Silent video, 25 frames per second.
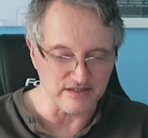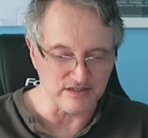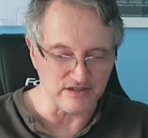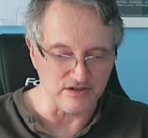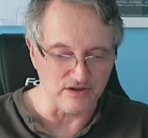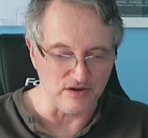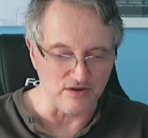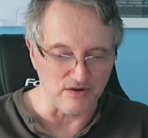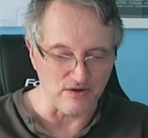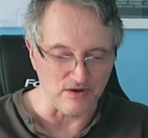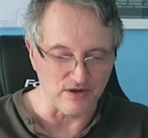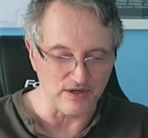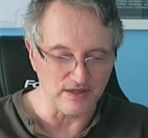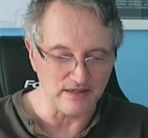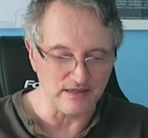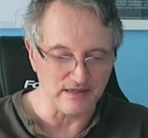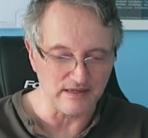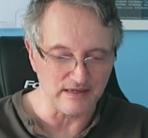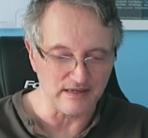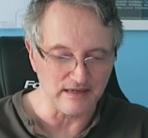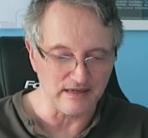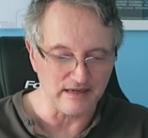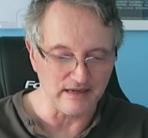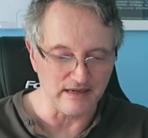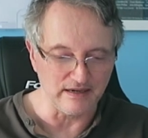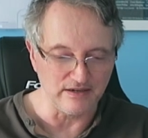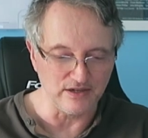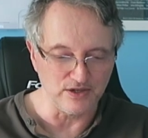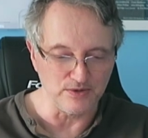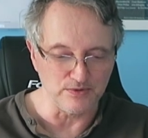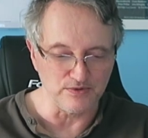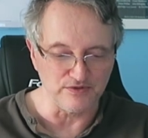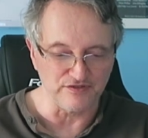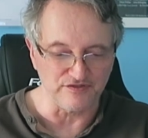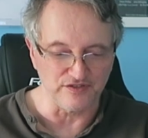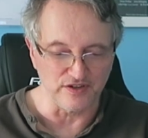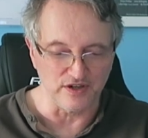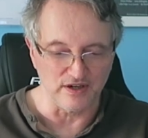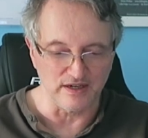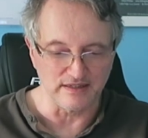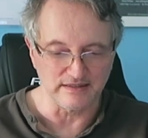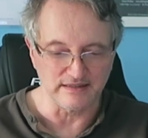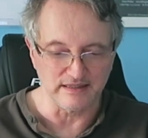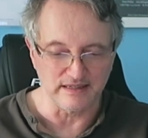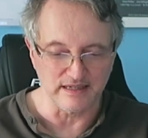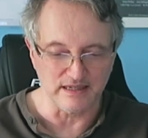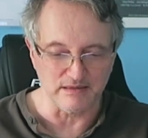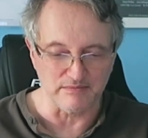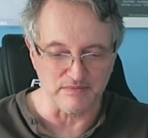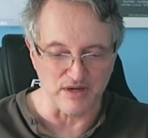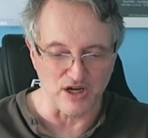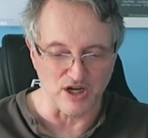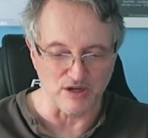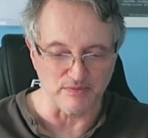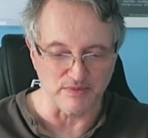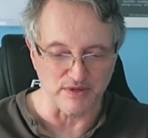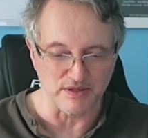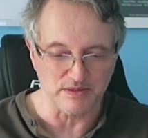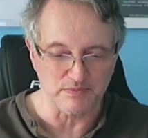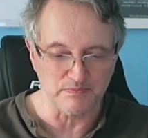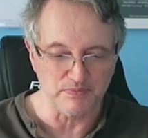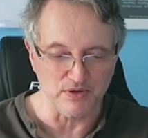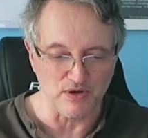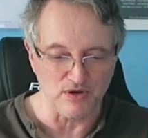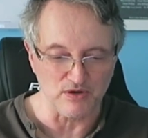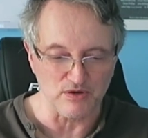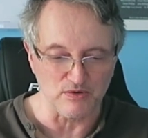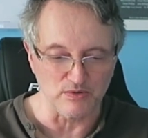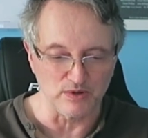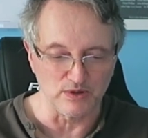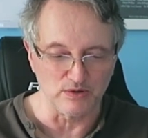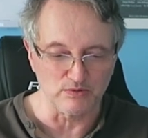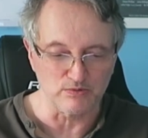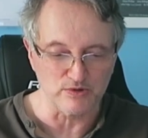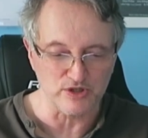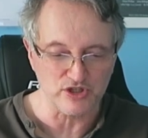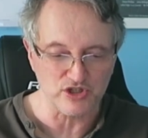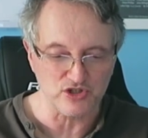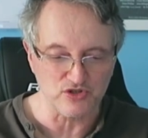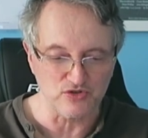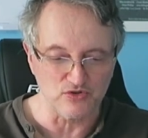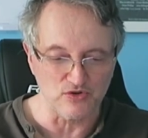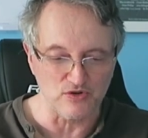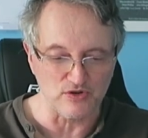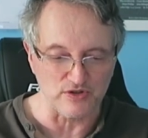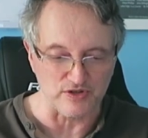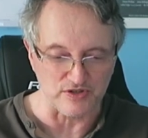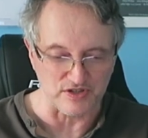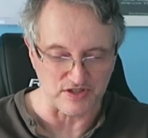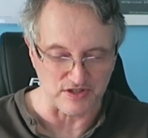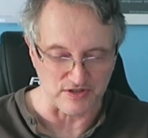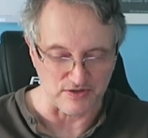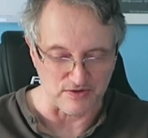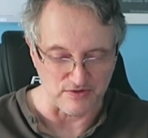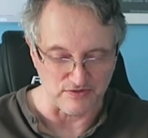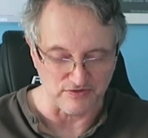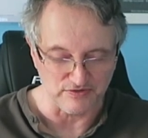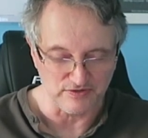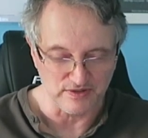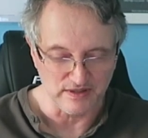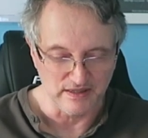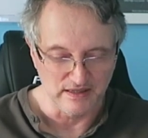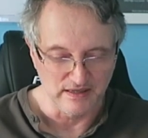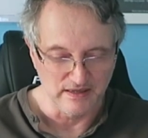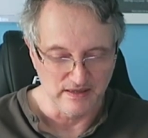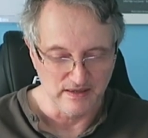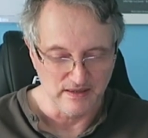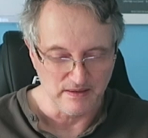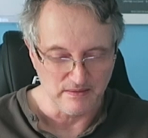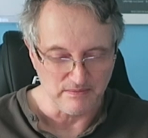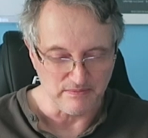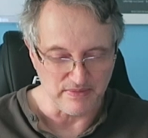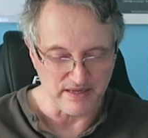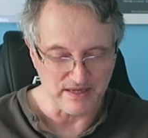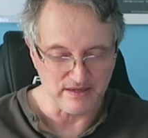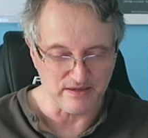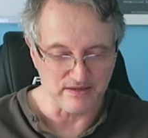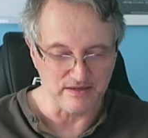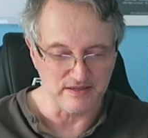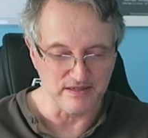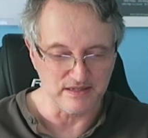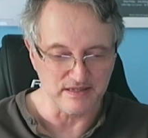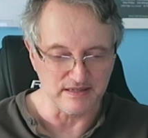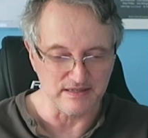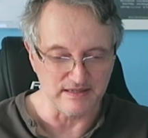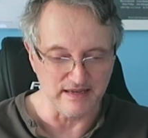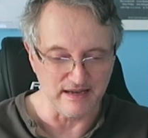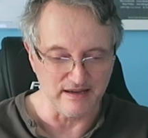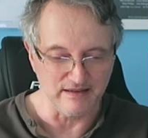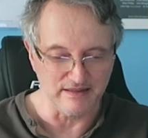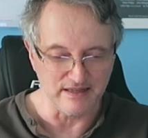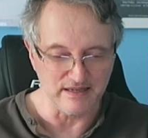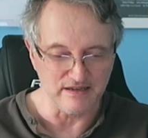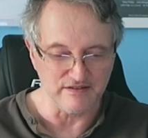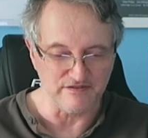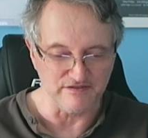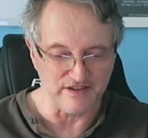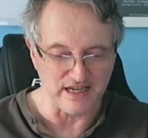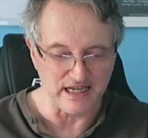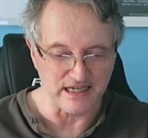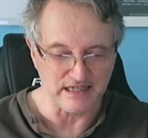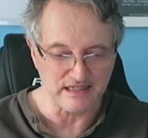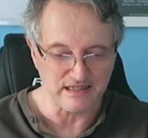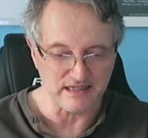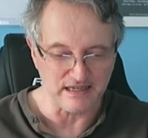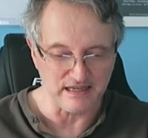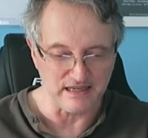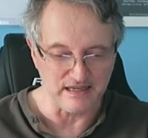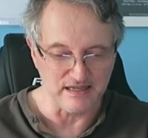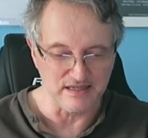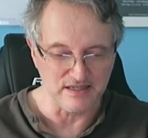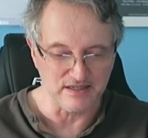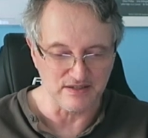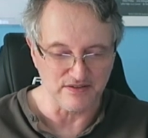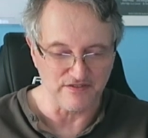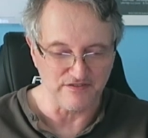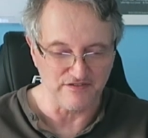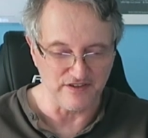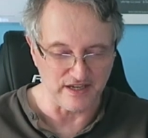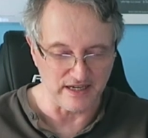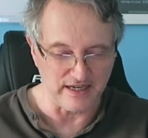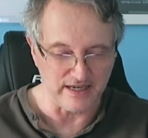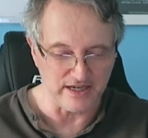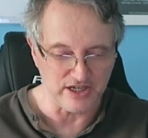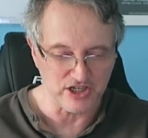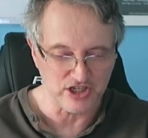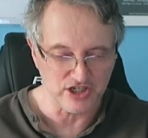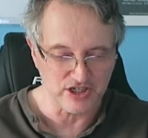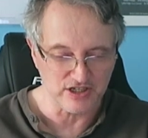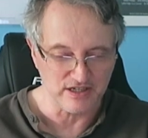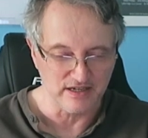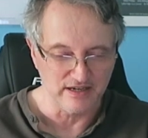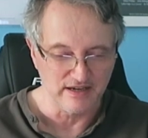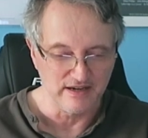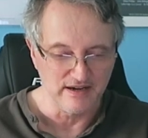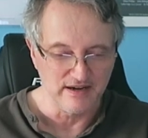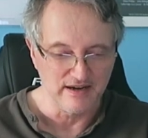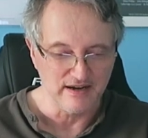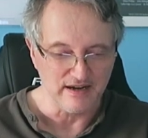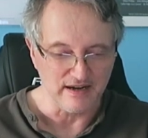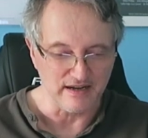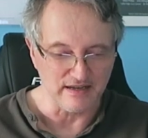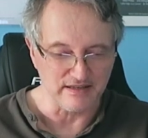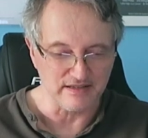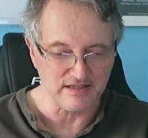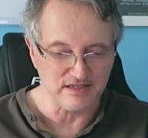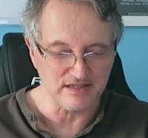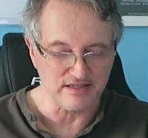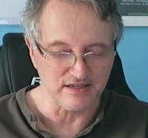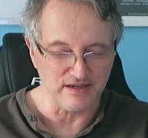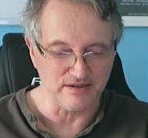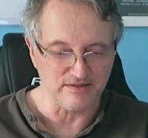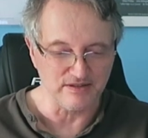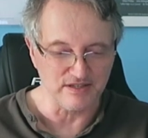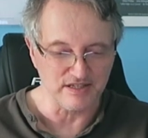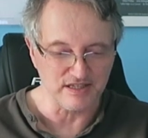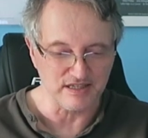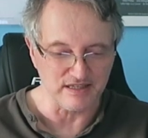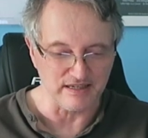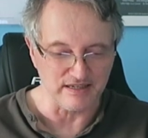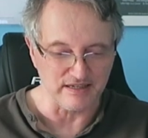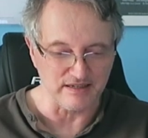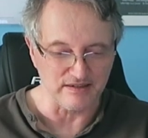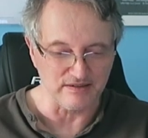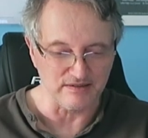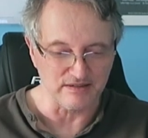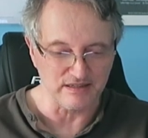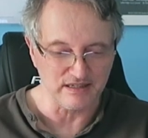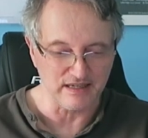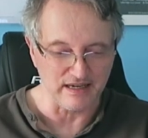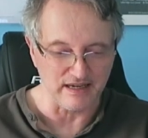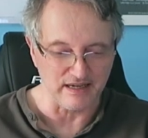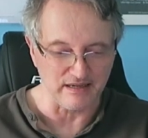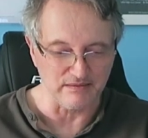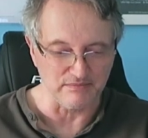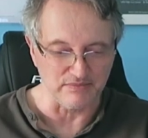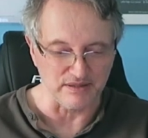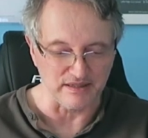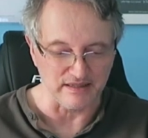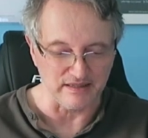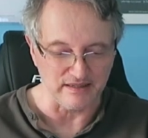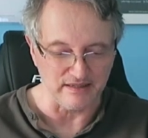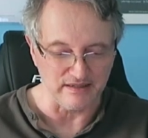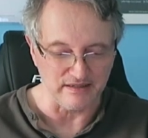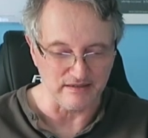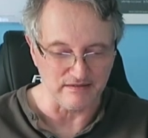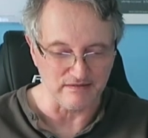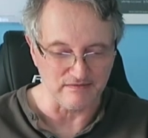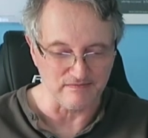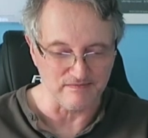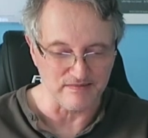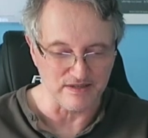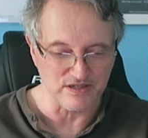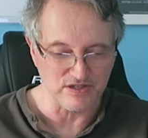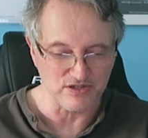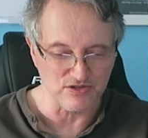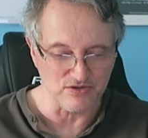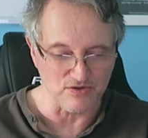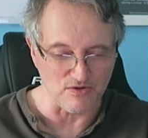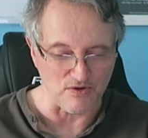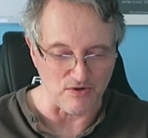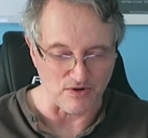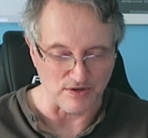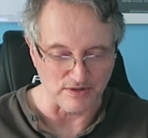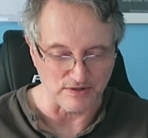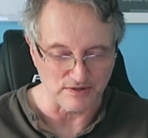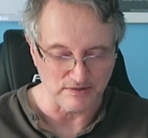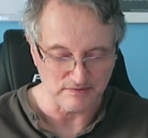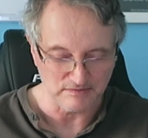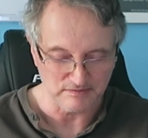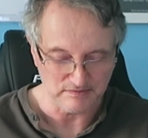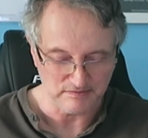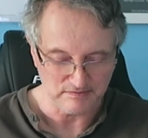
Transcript: is gone, and you will find that in a moment Pock will restore herself, because now the event is finished, and so the sound can be restored.